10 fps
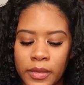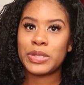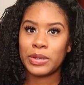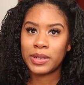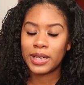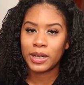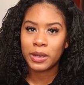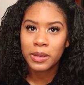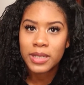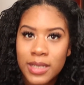So
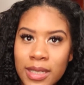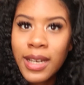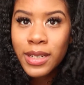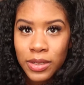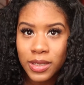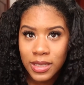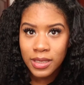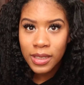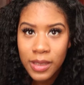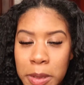now, cause as you can
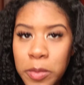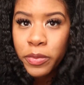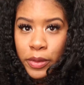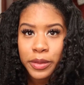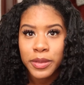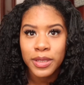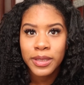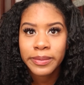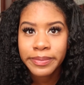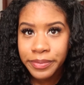see, let me move
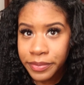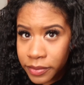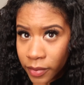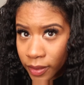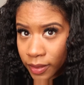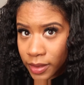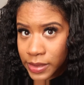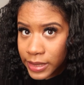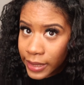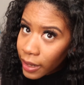closer.
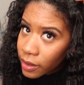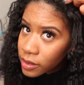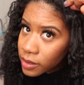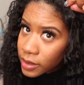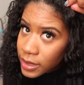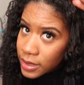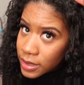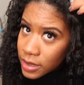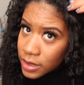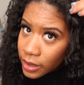You see how this
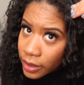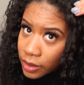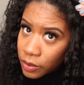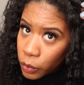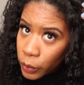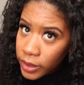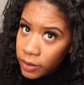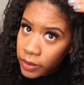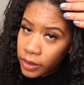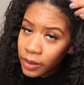is kind of
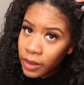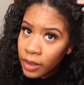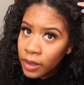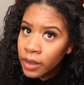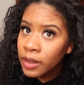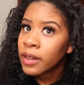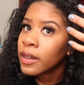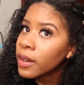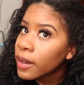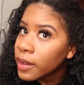wavy,
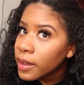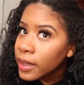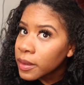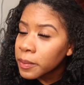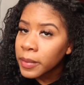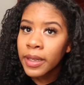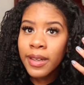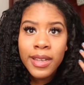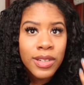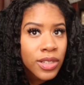and then like my
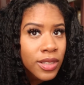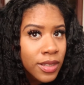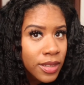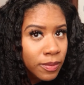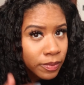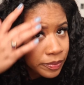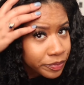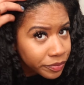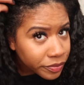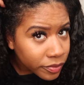edges,
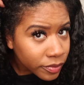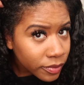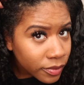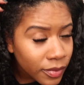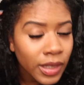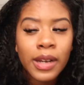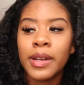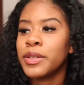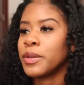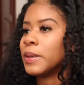I'm
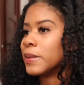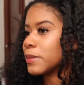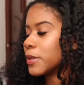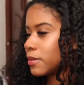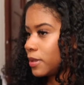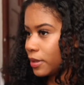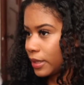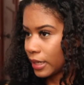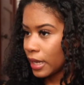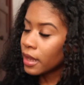not doing what it's supposed to be
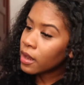doing.